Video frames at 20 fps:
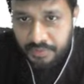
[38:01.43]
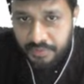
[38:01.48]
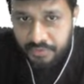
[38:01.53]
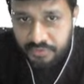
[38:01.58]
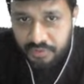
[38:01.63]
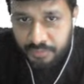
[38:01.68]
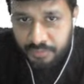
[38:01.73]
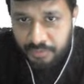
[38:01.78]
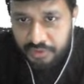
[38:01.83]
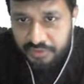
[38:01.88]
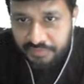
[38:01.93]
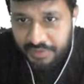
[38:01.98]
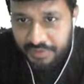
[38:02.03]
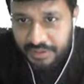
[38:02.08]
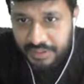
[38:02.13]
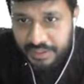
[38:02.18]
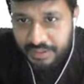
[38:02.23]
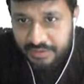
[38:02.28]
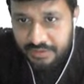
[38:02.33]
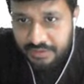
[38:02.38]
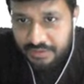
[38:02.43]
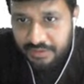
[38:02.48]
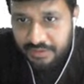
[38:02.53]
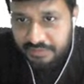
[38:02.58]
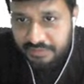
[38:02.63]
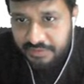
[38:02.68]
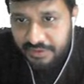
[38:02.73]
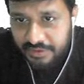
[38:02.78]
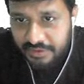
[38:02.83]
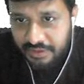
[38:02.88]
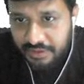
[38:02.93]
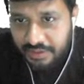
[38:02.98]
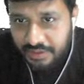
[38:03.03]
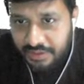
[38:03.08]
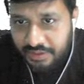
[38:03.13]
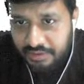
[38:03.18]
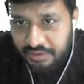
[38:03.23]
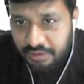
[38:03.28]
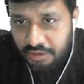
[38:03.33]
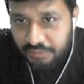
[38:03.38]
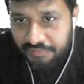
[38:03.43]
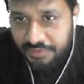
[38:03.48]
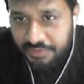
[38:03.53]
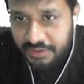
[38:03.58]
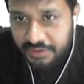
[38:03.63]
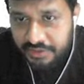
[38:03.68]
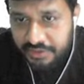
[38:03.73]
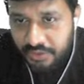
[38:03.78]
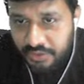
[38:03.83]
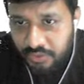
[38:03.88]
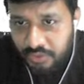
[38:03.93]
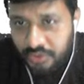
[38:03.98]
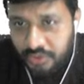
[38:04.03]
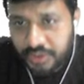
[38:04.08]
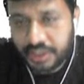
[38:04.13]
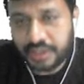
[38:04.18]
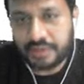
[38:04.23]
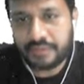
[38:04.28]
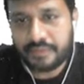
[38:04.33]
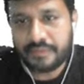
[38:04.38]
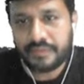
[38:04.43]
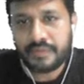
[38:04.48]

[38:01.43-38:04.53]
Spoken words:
Suppose if I take this signal, x of n is equal to n.